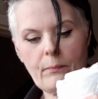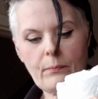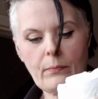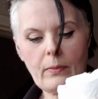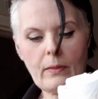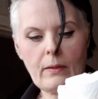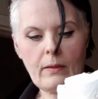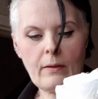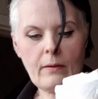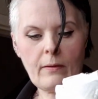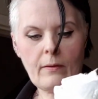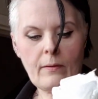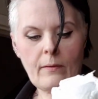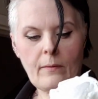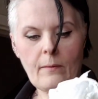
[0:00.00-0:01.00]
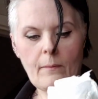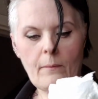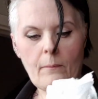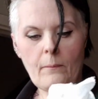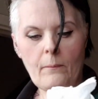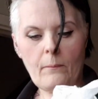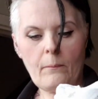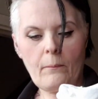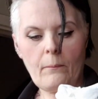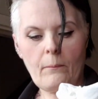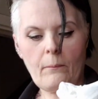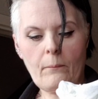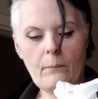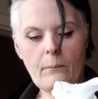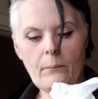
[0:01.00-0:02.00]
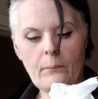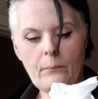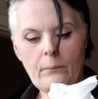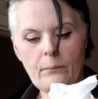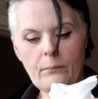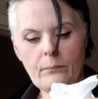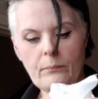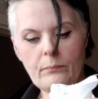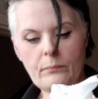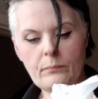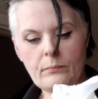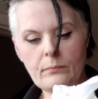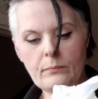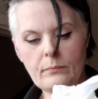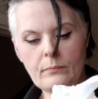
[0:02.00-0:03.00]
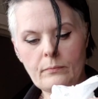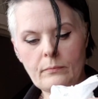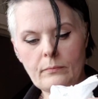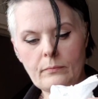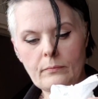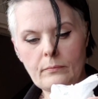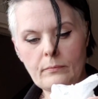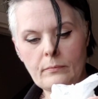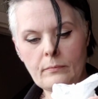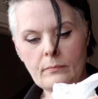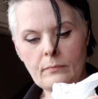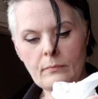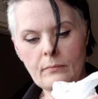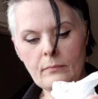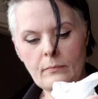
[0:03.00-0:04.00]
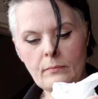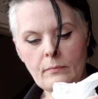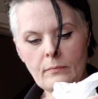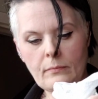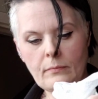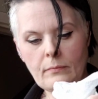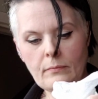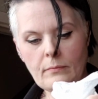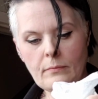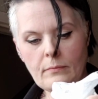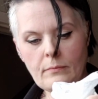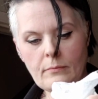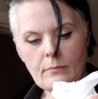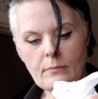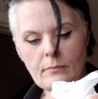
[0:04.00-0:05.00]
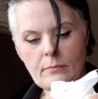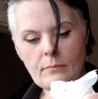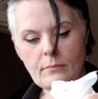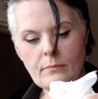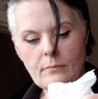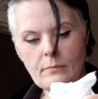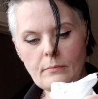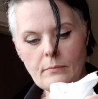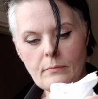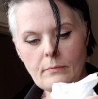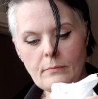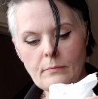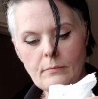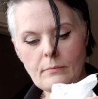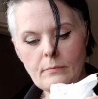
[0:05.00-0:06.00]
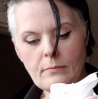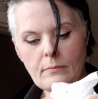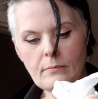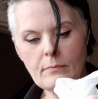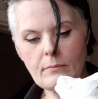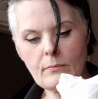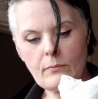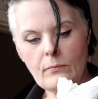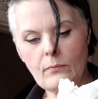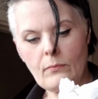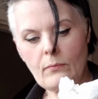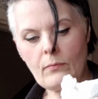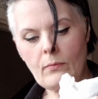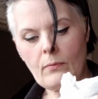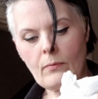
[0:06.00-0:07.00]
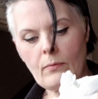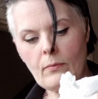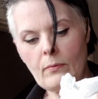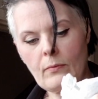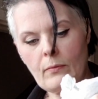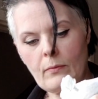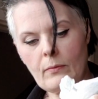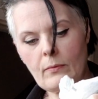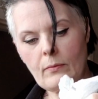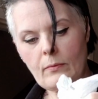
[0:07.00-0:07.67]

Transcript: Nobody speaks.